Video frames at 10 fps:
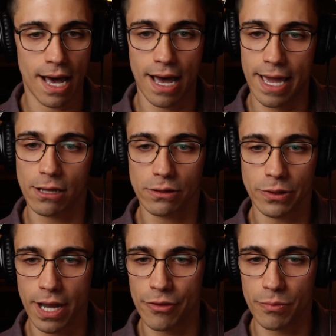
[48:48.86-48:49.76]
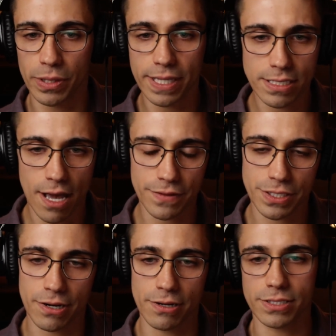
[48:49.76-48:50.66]
including other police
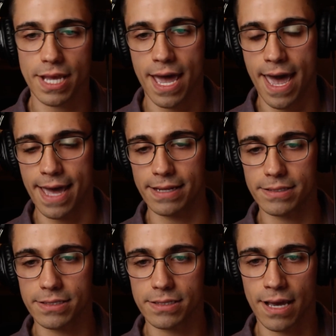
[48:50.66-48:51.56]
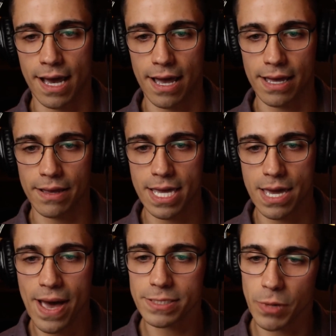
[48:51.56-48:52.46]
officers and
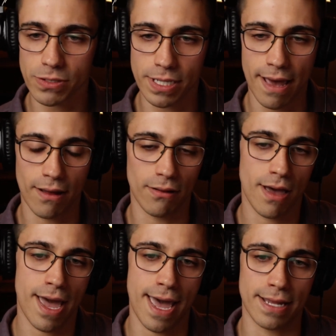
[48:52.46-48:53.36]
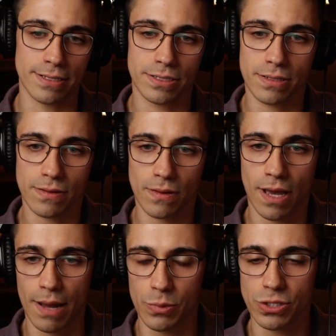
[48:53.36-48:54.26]
EMS personnel and
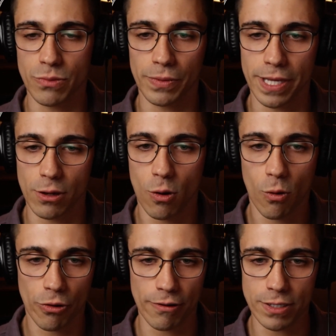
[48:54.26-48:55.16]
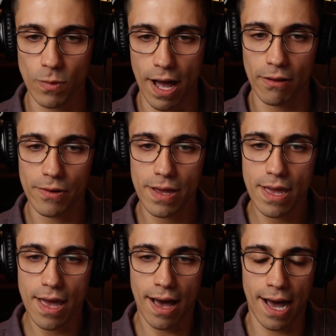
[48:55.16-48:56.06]
presumably the coroner as well.
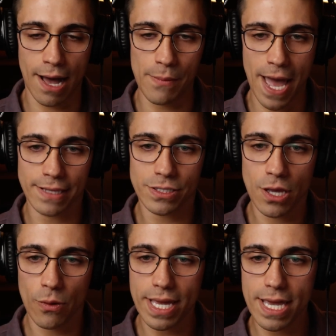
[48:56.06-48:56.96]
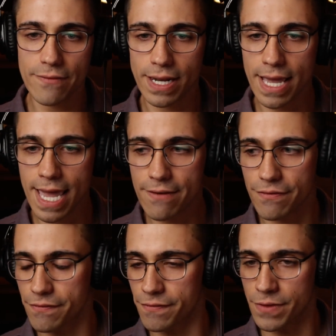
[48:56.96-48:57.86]
And so even
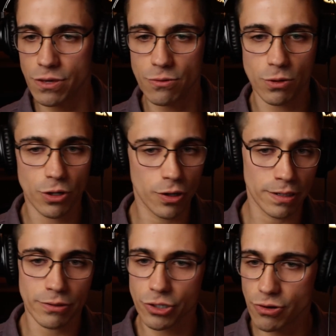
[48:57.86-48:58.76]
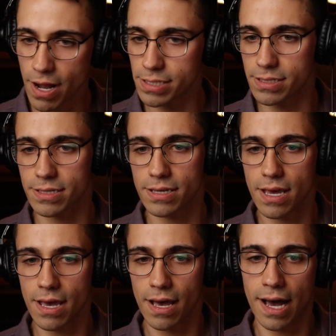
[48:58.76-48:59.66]
if you couldn't trust
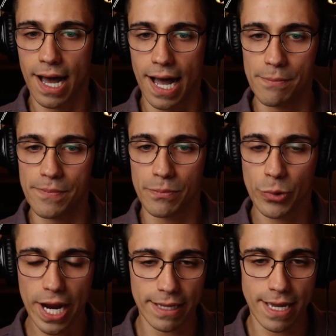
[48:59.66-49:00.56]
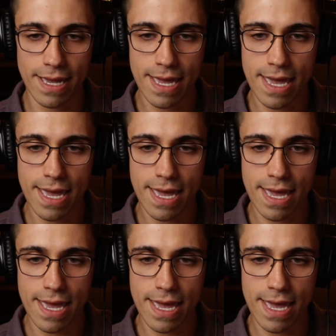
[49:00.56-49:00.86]
Braley,